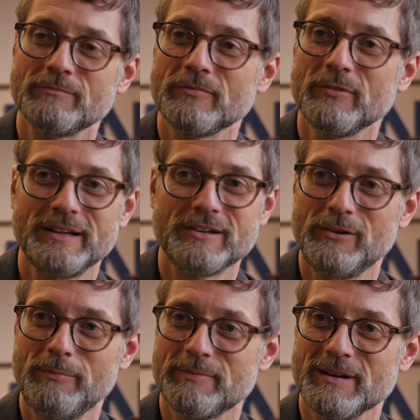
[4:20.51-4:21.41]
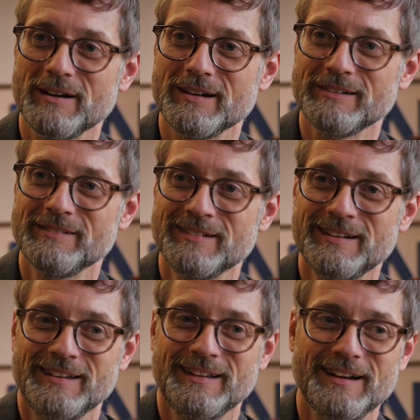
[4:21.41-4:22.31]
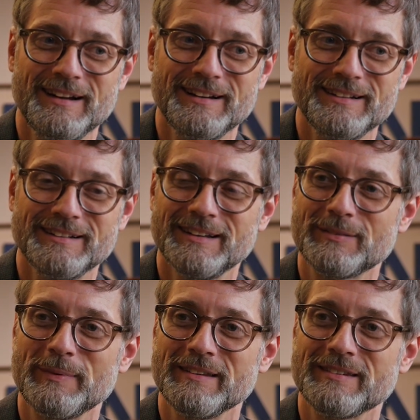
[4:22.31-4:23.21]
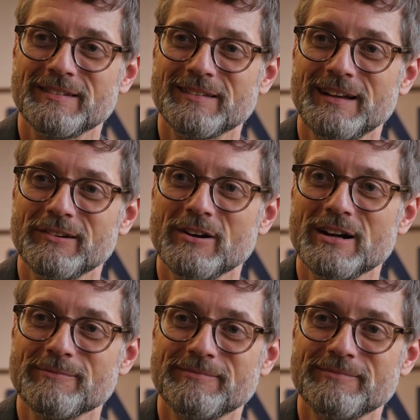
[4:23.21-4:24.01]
recoup our expenses later on.